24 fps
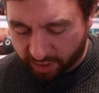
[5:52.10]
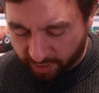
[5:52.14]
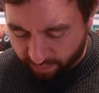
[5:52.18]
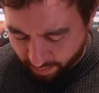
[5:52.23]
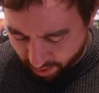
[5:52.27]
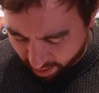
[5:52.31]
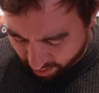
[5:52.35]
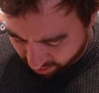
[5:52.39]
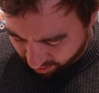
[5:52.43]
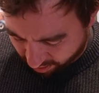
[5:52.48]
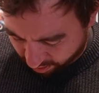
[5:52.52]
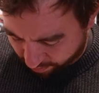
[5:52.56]
a
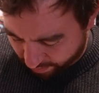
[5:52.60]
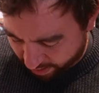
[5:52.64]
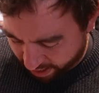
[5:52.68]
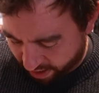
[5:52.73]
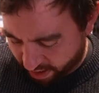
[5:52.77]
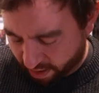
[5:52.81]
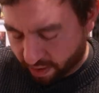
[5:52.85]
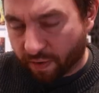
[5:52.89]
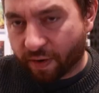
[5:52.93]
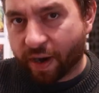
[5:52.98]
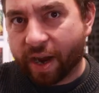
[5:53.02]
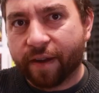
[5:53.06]
small little
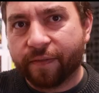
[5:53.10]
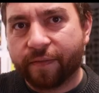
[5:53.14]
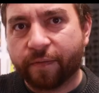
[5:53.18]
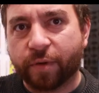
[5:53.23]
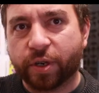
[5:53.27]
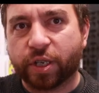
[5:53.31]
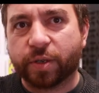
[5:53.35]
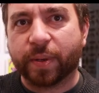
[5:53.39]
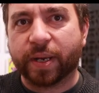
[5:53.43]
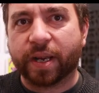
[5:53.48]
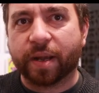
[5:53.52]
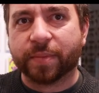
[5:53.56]
paragraph,
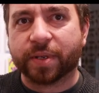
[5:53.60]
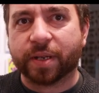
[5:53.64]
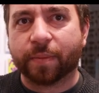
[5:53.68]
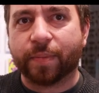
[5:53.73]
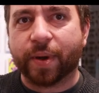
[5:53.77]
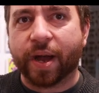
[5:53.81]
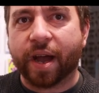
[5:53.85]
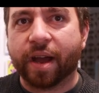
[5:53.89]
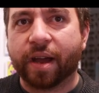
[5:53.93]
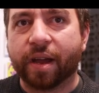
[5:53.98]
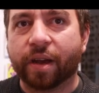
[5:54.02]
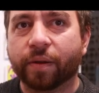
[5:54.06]
which becomes a
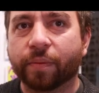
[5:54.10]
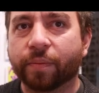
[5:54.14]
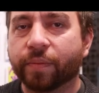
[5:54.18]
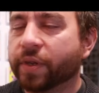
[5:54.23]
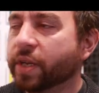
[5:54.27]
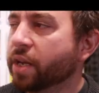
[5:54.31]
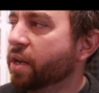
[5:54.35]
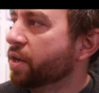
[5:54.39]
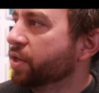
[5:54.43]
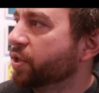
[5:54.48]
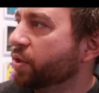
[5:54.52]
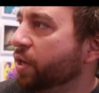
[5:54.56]
bio.
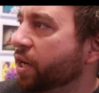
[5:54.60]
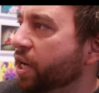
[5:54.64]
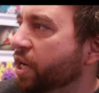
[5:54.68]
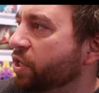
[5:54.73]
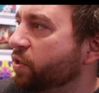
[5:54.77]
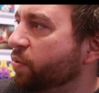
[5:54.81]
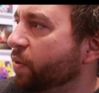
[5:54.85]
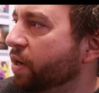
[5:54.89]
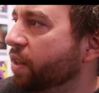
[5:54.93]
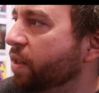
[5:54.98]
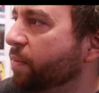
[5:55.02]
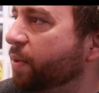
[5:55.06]
So
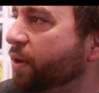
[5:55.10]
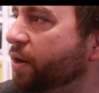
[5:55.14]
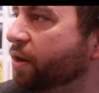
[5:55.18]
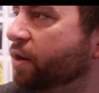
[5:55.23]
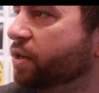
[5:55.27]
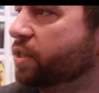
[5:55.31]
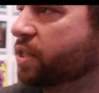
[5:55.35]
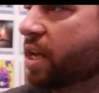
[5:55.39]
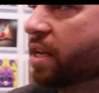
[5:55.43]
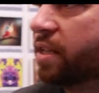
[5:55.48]
each one of the birds